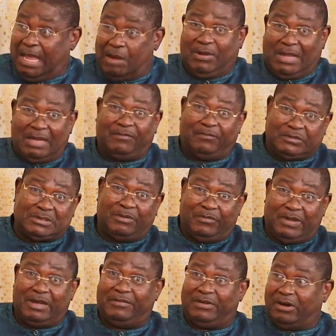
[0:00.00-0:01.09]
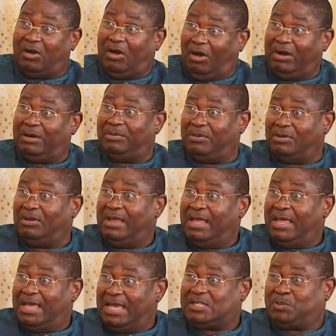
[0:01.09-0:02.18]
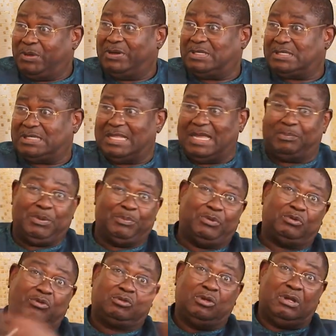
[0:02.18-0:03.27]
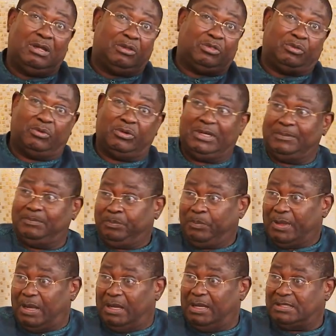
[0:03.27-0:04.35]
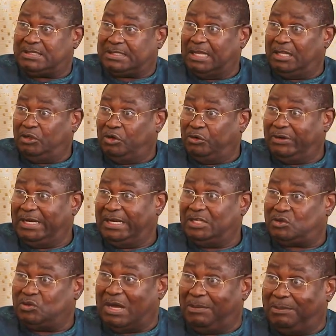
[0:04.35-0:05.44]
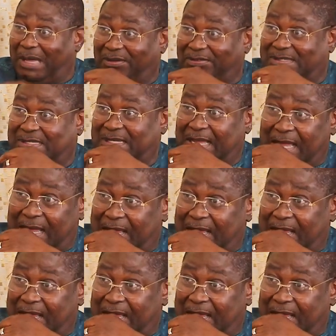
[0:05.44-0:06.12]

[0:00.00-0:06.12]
And we had some very, very horrible experiences, like people throwing still urine into our mouths.